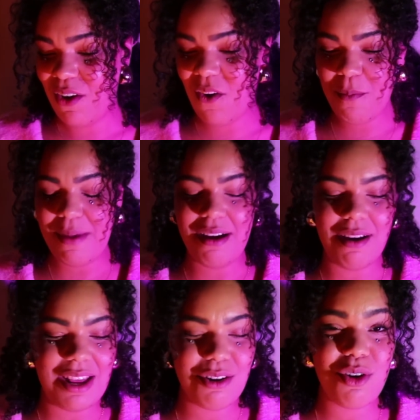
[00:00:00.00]
Oh my
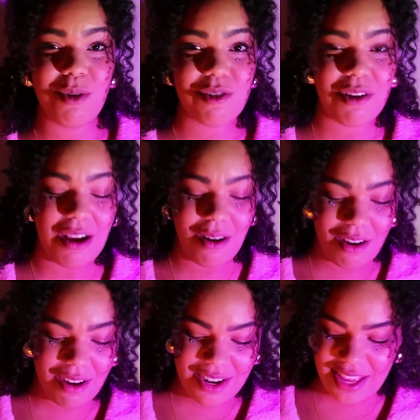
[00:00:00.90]
god, I don't know what's going
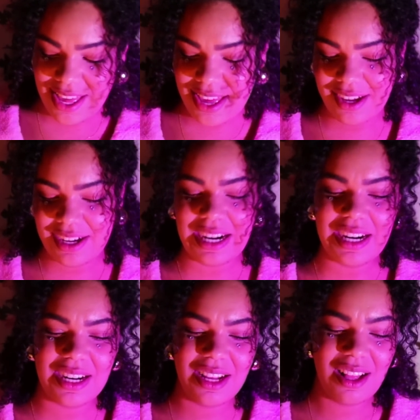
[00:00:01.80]
on
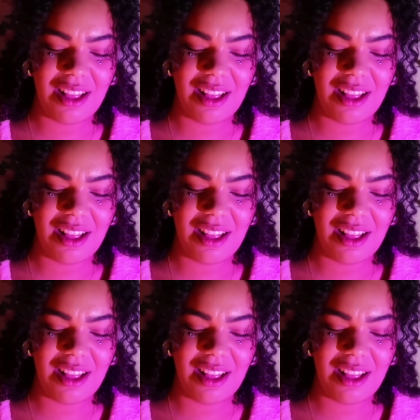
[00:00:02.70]
here.